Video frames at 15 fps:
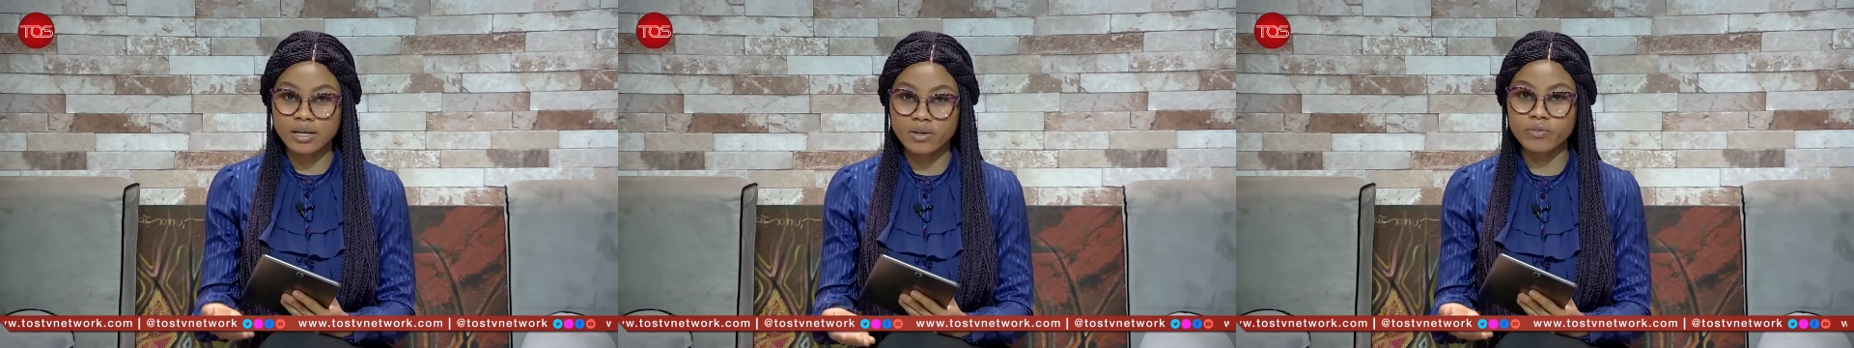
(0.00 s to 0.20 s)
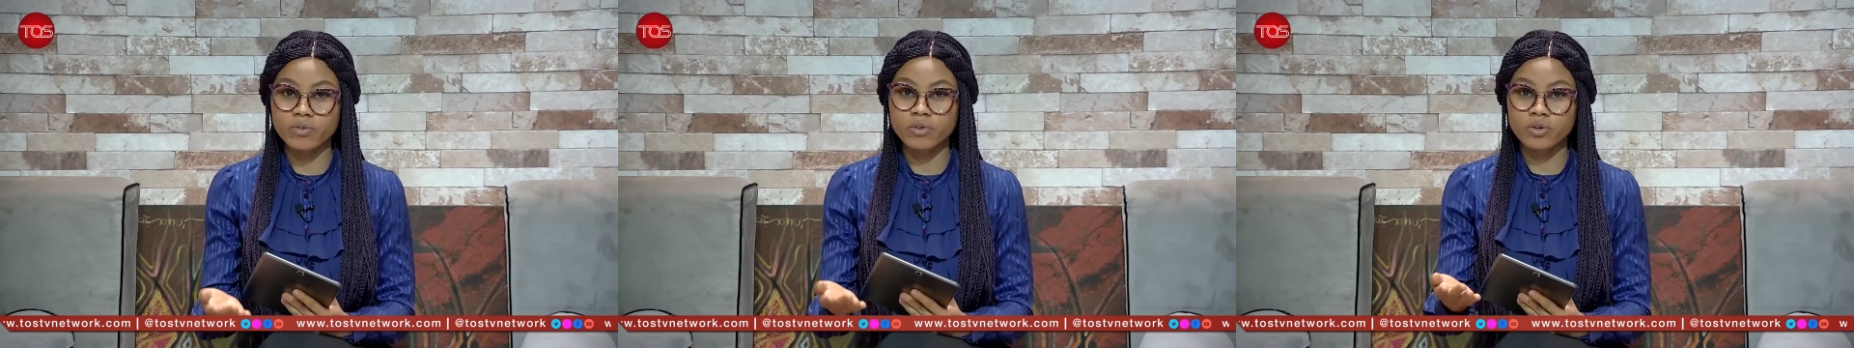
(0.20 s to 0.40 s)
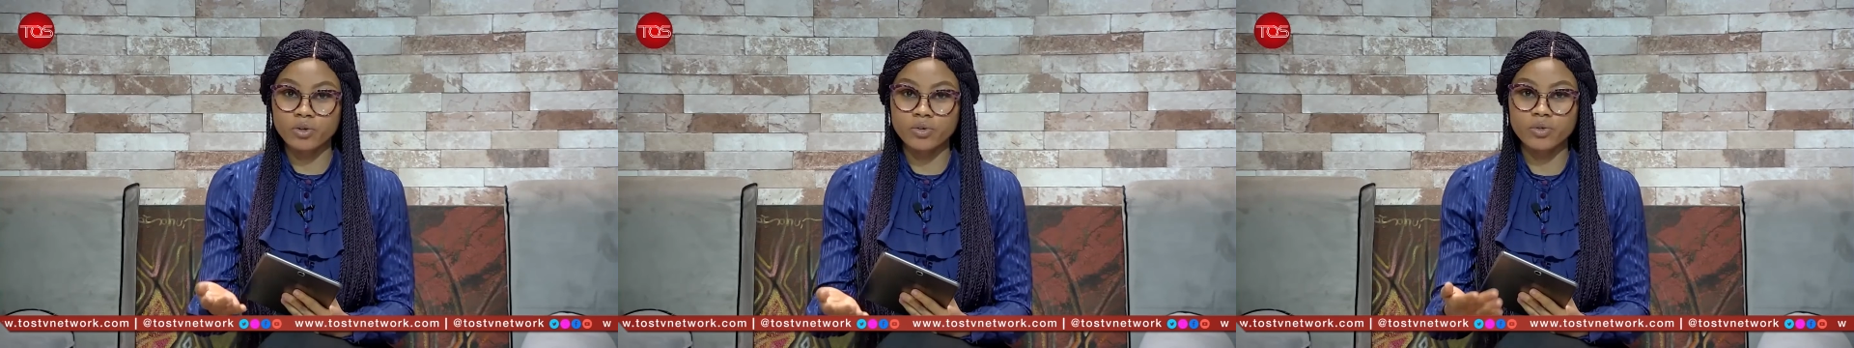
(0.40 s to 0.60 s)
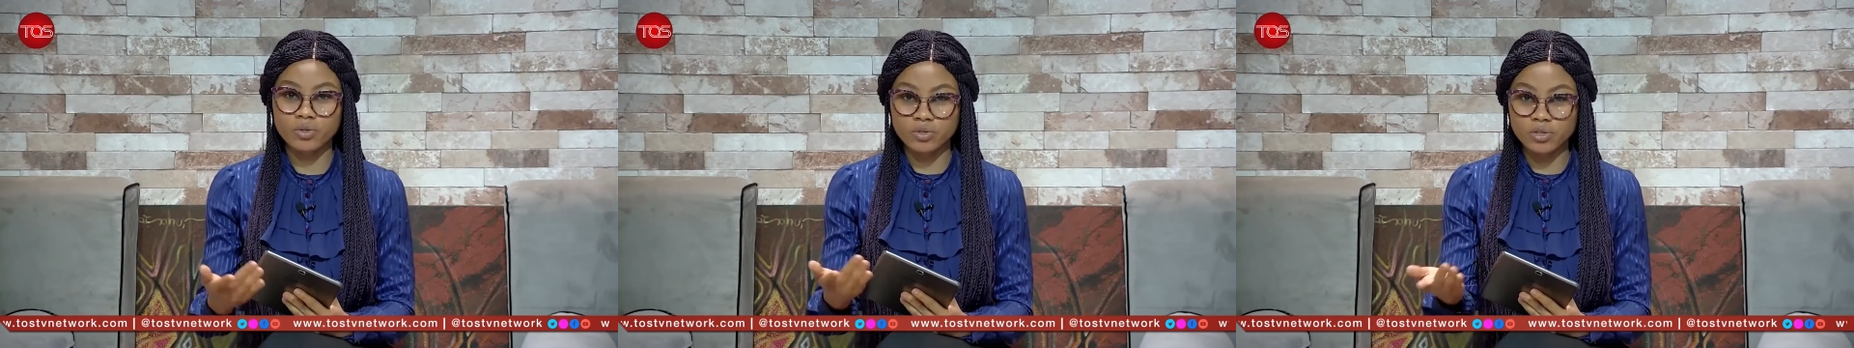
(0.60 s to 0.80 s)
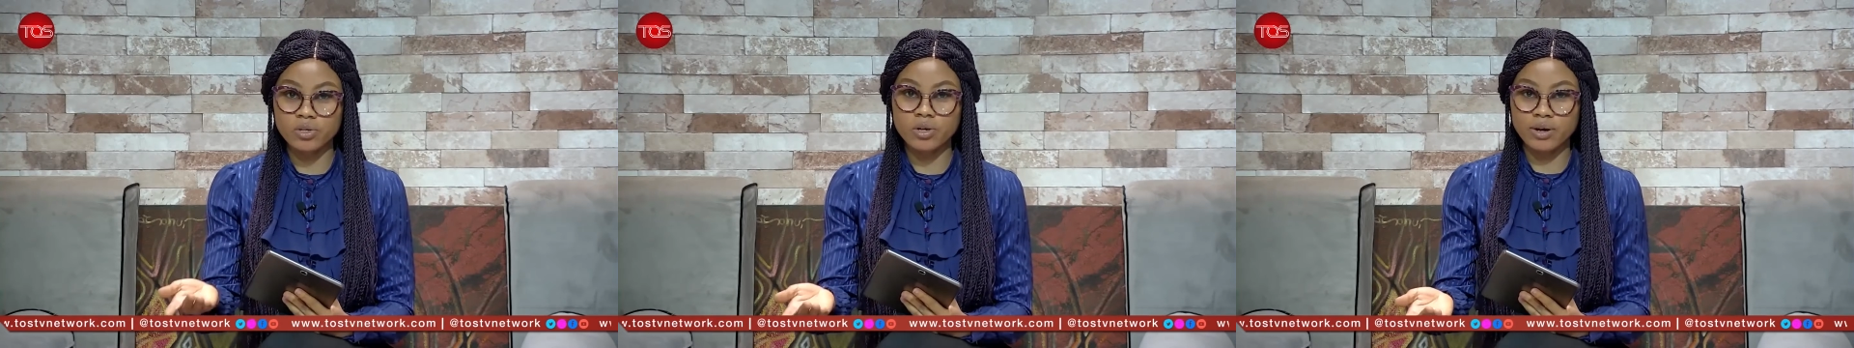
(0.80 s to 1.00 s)
if you know
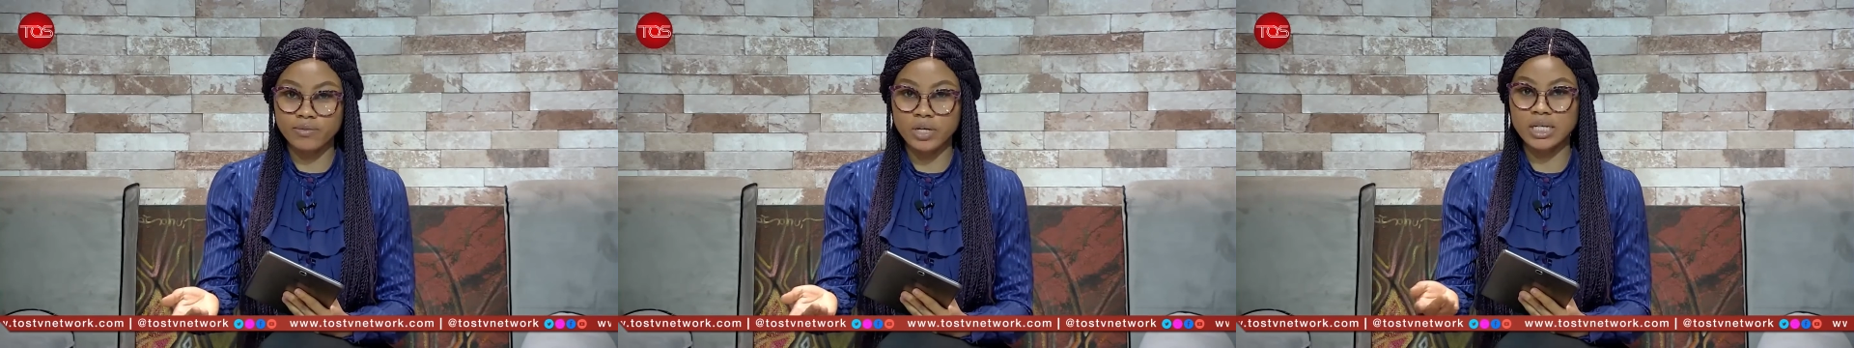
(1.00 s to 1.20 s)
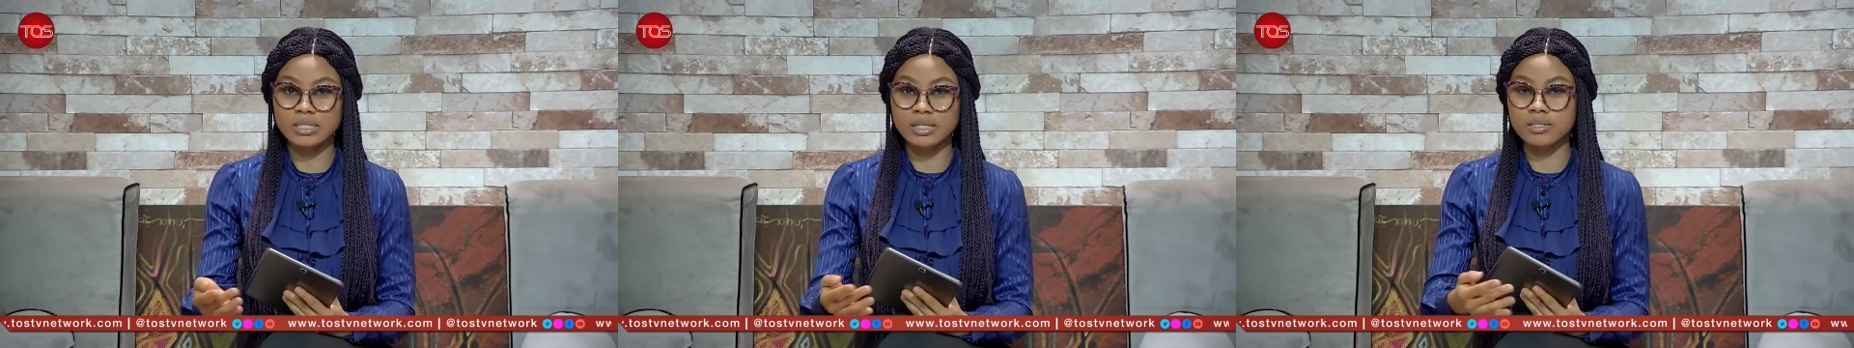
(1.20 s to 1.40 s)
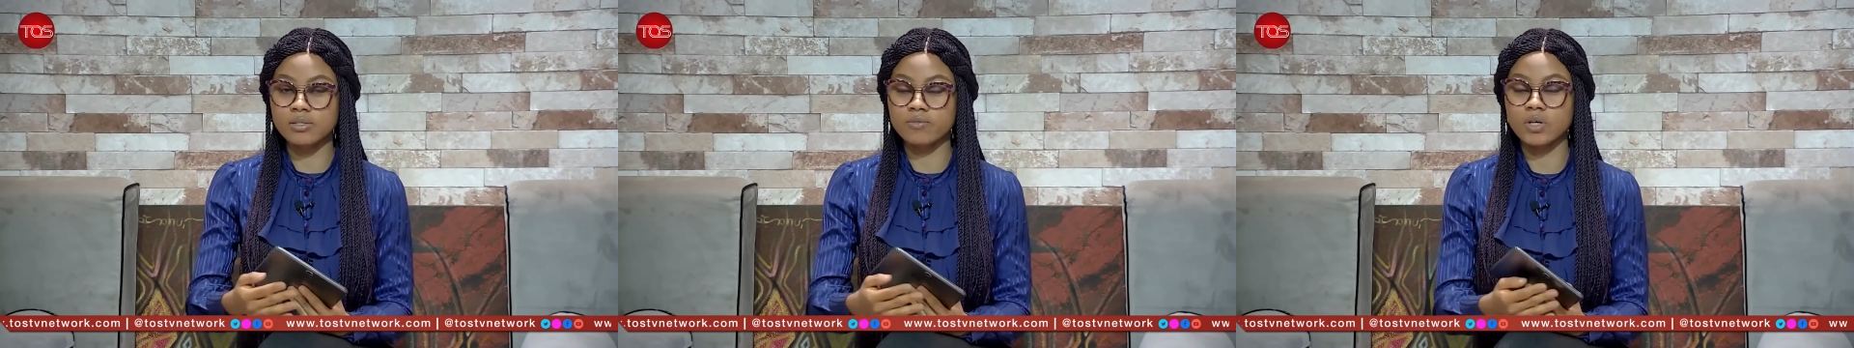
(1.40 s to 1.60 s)
you don't have access